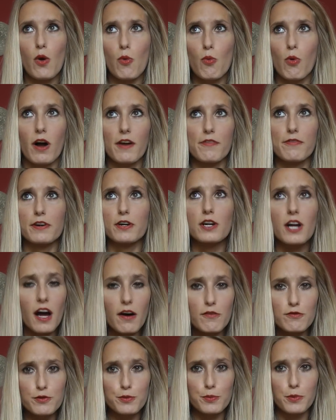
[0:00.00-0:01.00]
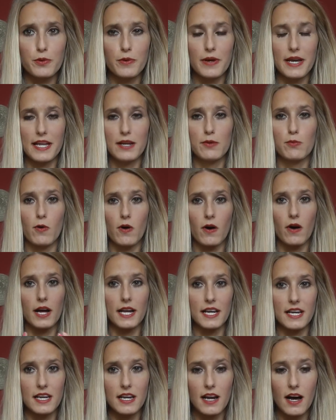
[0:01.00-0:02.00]
what I feel comfortable in, what I
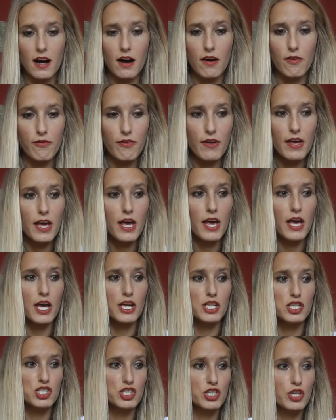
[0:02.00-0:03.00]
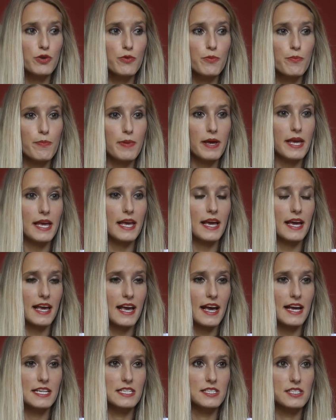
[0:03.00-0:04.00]
love. It shouldn't be a
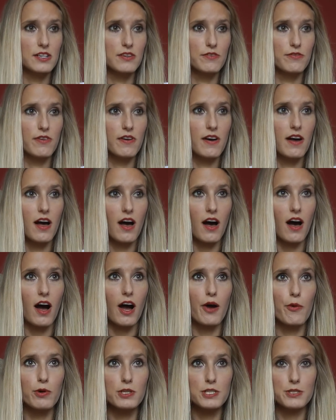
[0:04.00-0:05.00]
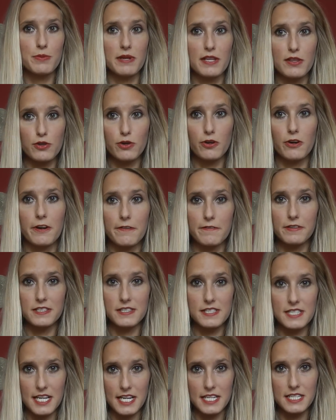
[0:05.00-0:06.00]
case of, I want to be thought of
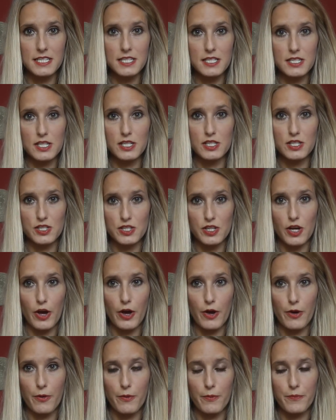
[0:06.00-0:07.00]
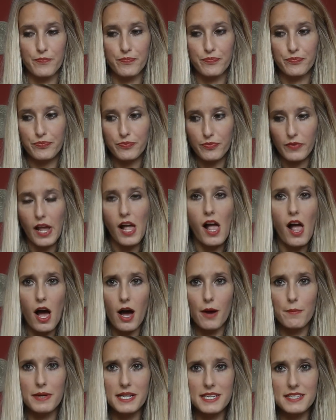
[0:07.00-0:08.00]
as this, so
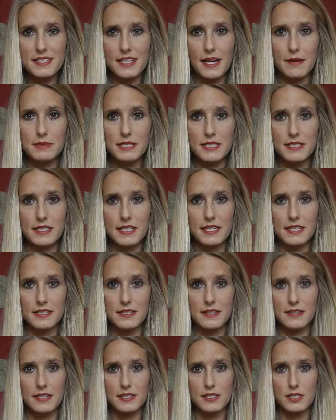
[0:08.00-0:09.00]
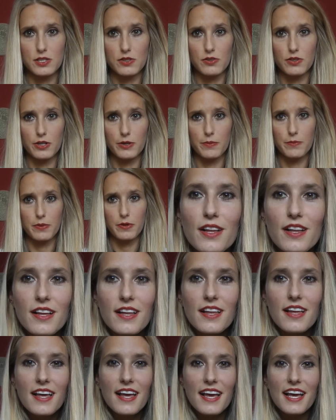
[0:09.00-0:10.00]
I'm accepted into this group.
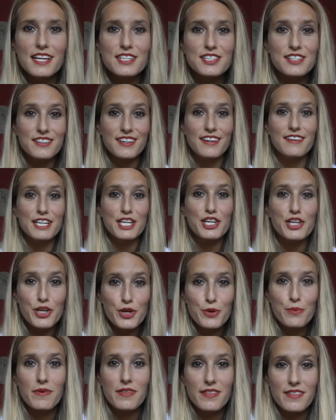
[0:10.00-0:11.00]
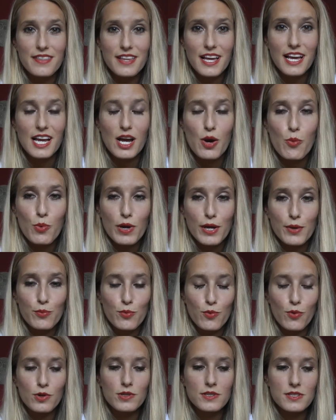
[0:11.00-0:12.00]
It's a very human thing. We
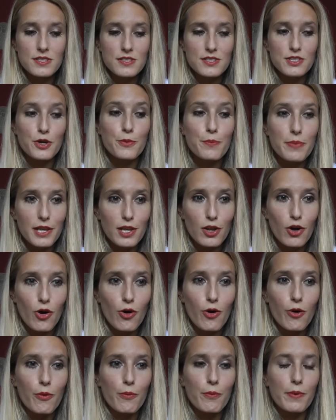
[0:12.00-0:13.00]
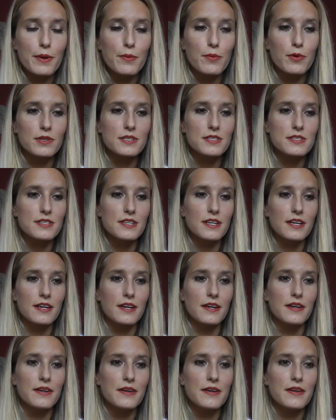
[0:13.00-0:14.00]
want to belong. We want
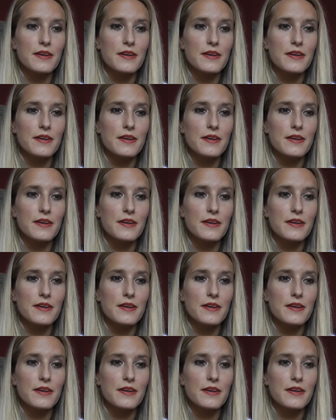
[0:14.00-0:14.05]
to,